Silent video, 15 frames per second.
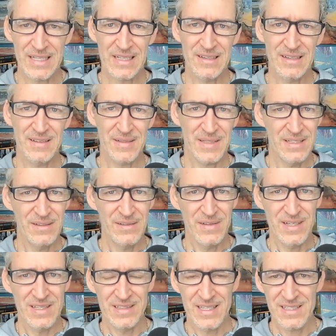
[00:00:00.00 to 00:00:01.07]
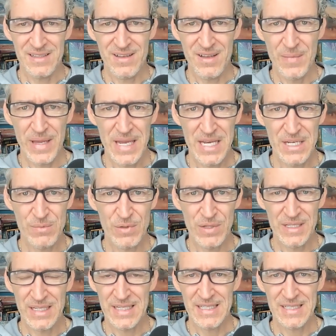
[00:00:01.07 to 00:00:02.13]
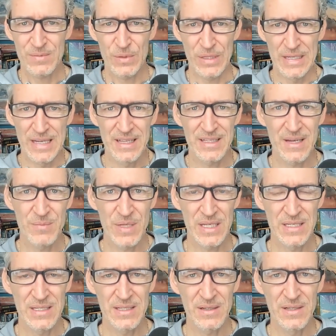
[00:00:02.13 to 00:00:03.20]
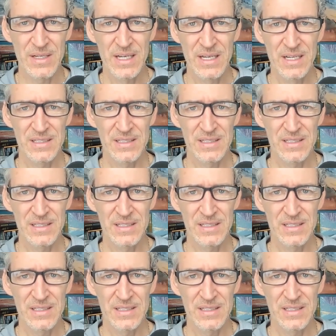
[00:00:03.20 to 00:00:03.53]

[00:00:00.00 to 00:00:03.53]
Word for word: Like, oh, you know what? That's all manageable. It's really not that big a deal.